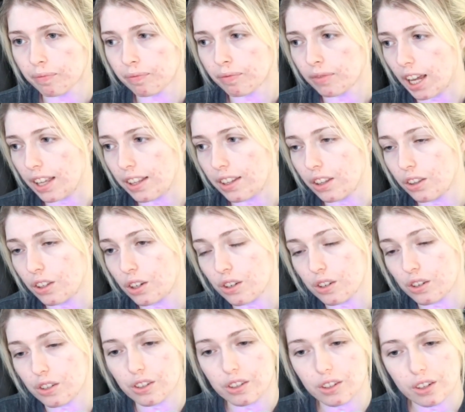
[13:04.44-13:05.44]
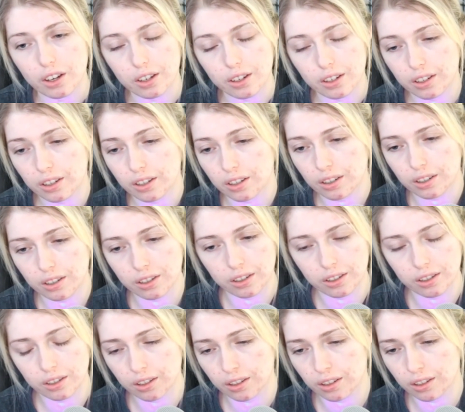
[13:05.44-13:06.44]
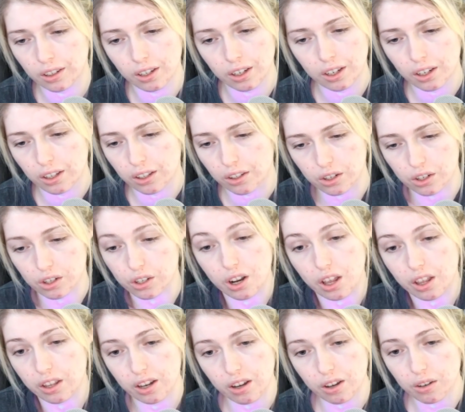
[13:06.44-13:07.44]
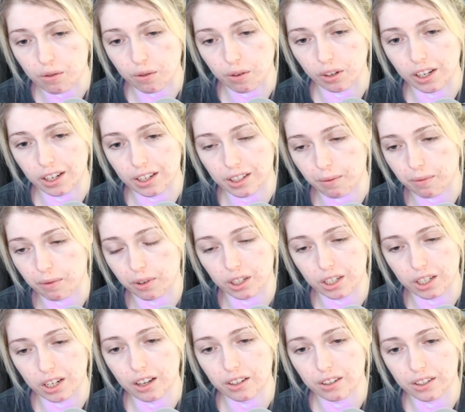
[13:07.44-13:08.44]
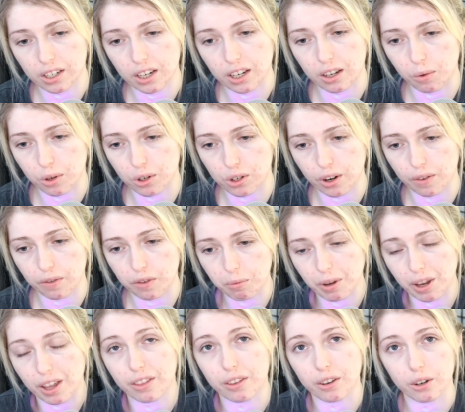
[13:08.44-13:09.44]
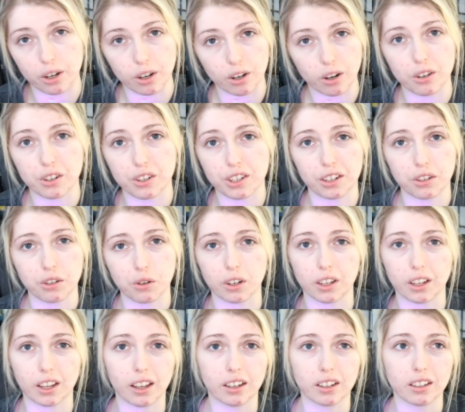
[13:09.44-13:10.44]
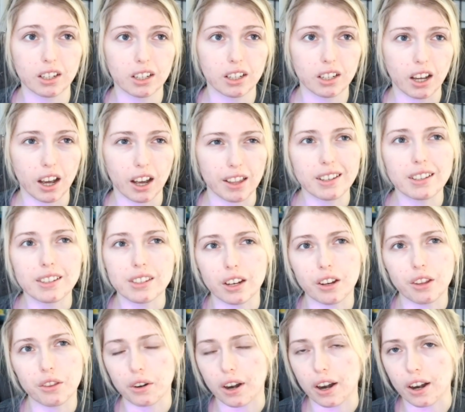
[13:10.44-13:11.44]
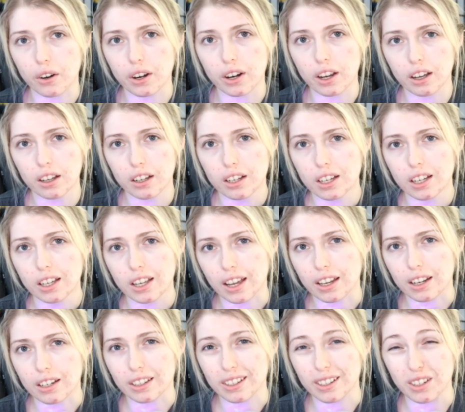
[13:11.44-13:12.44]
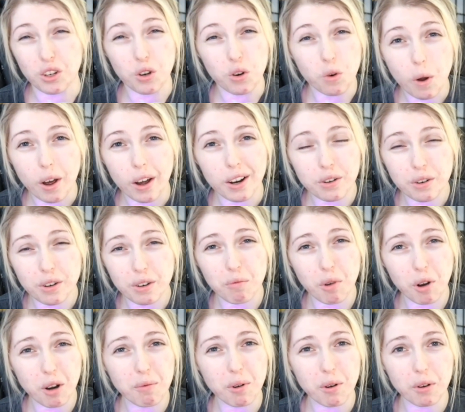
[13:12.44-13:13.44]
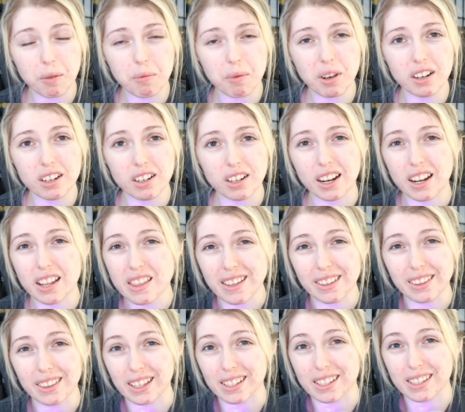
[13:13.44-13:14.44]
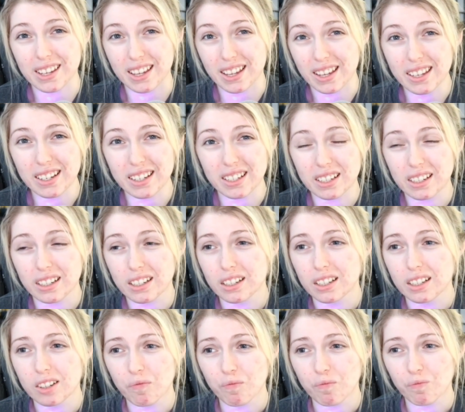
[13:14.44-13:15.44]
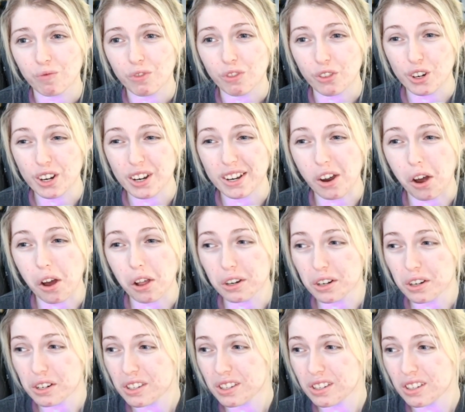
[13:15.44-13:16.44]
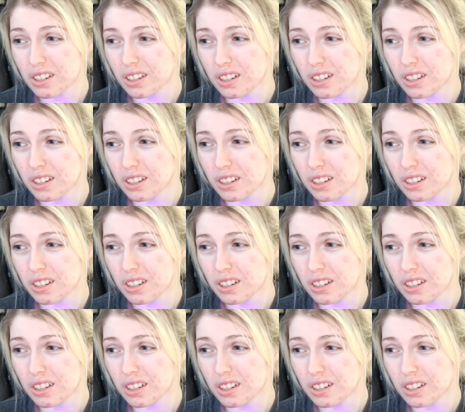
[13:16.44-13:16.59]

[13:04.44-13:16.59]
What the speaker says: And then there's just nothing else really except for the DLC, which you have to pay $30 extra to get. I think it's another area and like 200 more Pokemon, and I think that's it. $30?